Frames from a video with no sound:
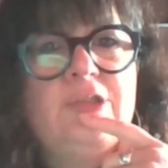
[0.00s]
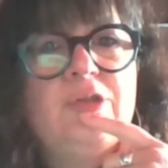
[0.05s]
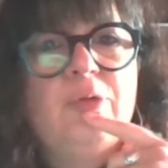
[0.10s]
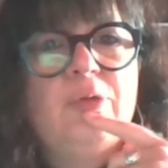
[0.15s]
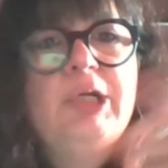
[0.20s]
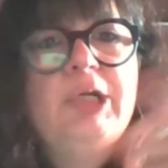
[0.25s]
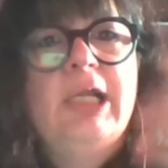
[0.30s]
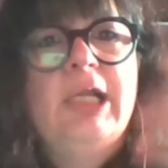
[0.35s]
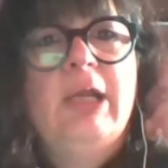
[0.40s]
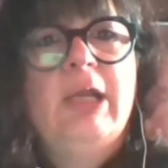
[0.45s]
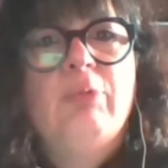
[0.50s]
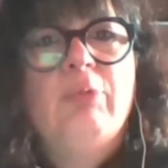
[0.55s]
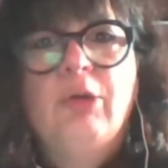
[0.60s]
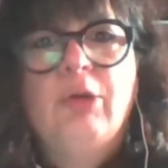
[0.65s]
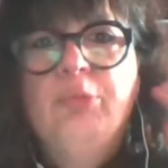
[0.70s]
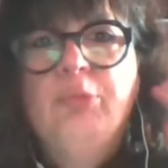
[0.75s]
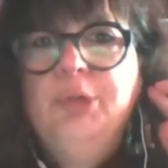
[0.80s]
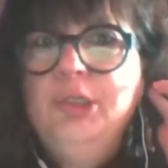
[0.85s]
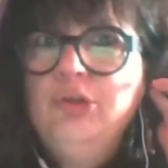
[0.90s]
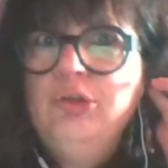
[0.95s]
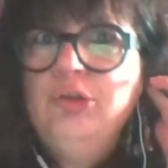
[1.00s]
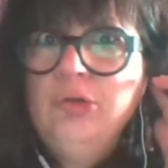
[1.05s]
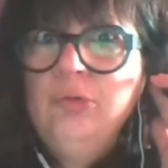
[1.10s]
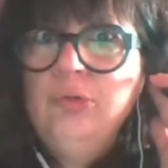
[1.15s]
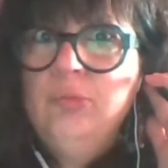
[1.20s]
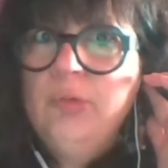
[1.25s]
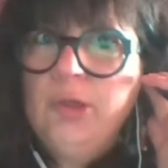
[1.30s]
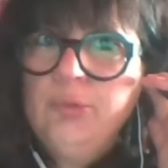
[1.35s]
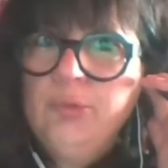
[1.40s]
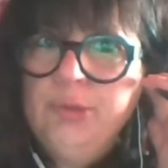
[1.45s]
So we're like, what do we do?
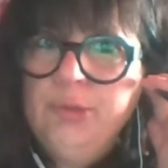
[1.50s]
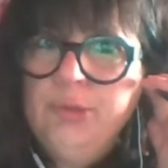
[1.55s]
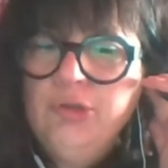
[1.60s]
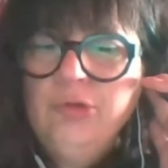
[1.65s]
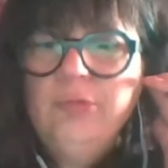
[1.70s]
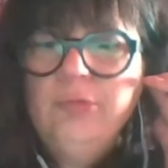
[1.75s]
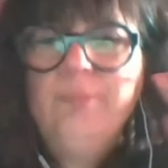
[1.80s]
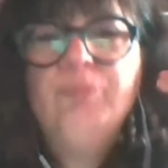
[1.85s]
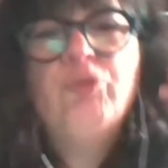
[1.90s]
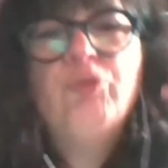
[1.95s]
What do we do?